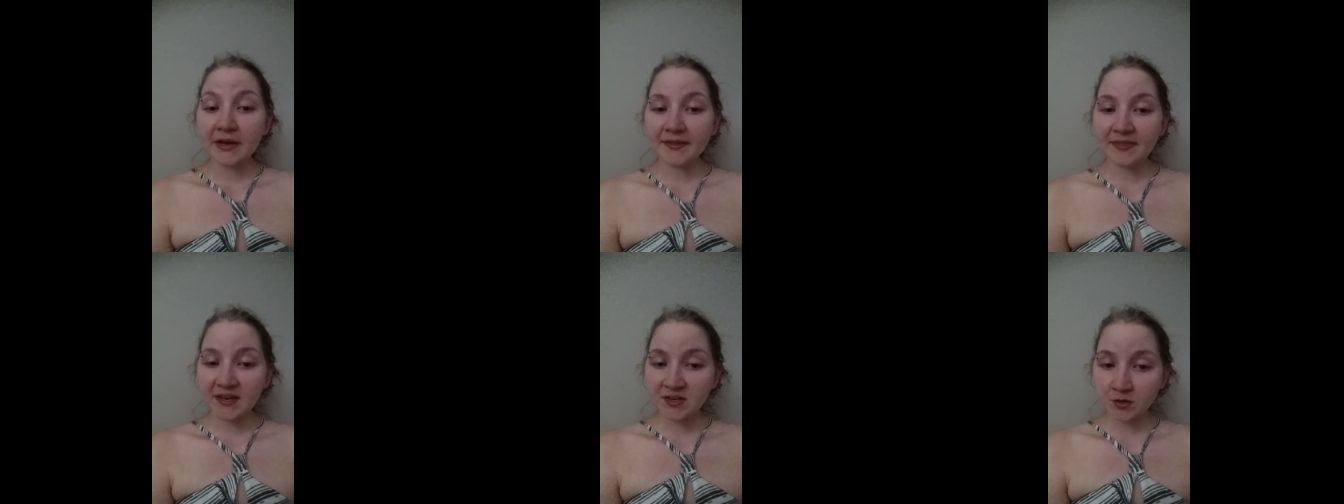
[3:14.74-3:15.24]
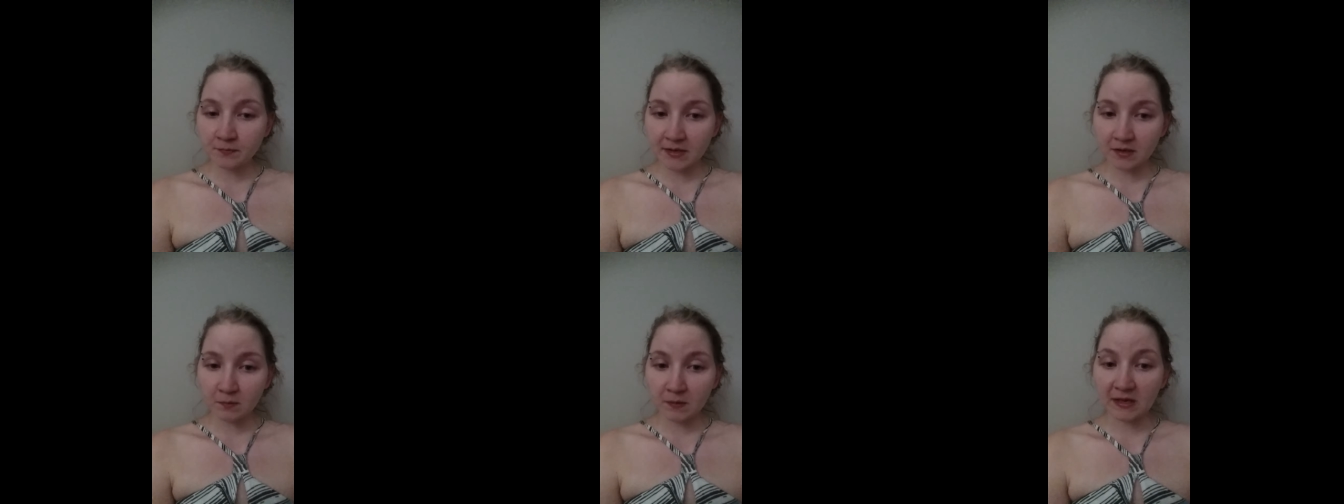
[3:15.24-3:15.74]
And then you
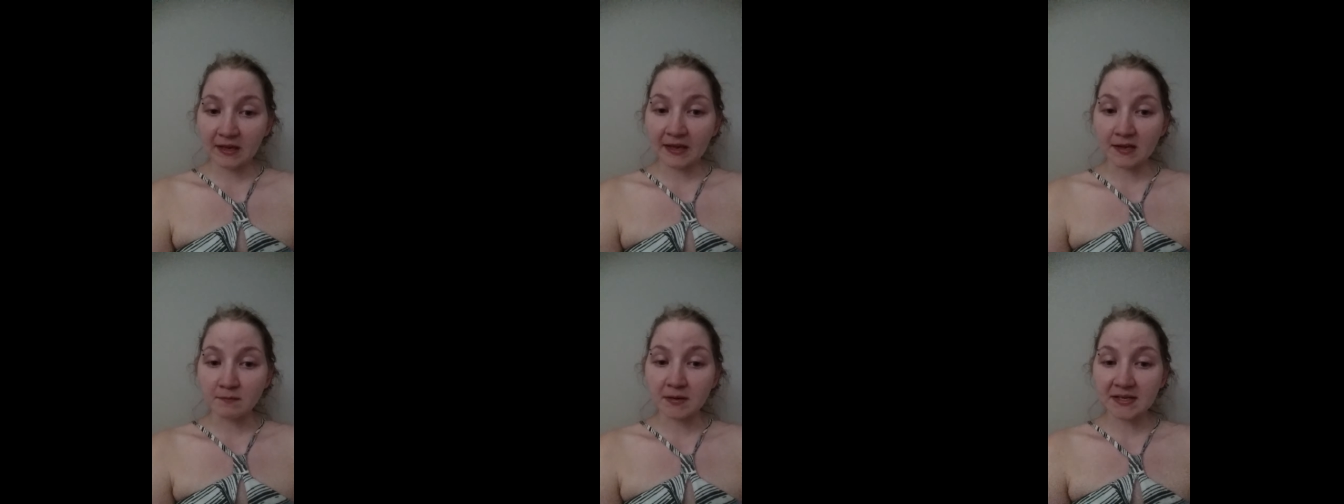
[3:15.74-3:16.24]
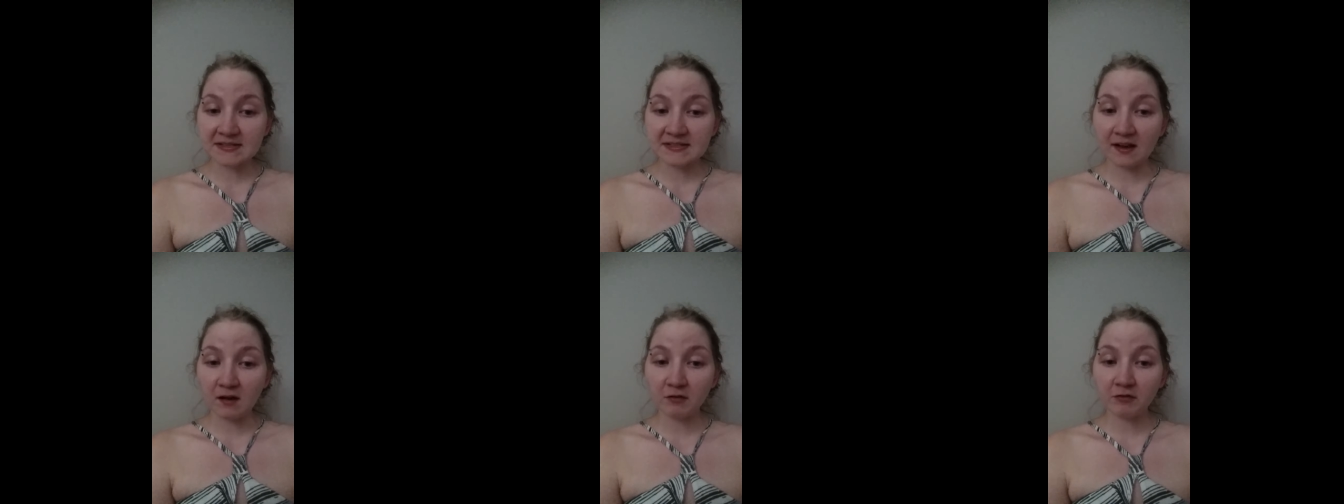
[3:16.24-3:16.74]
make me hate
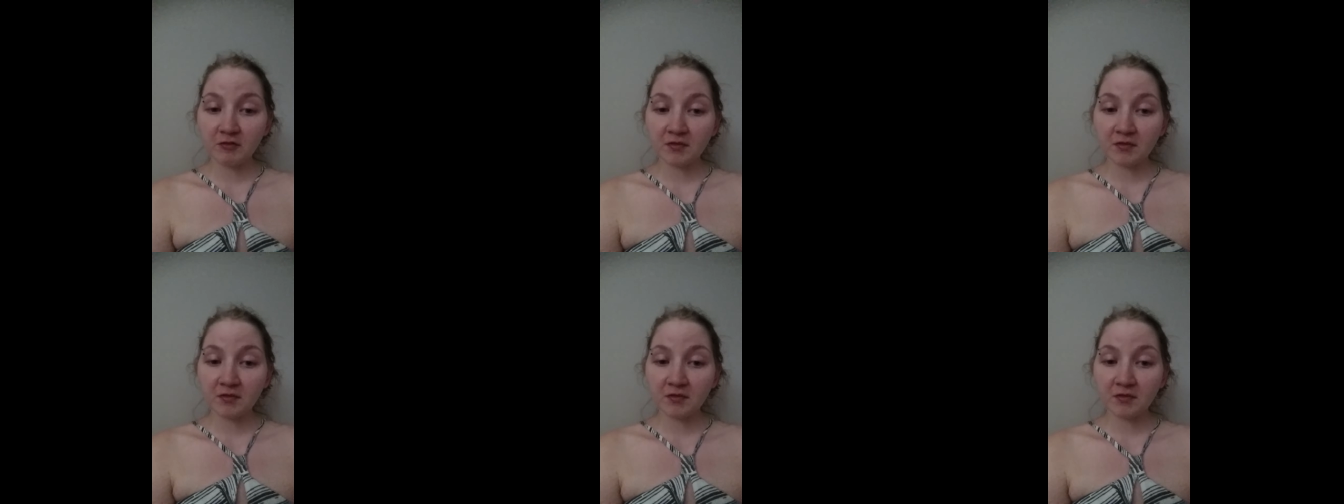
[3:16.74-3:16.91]
myself.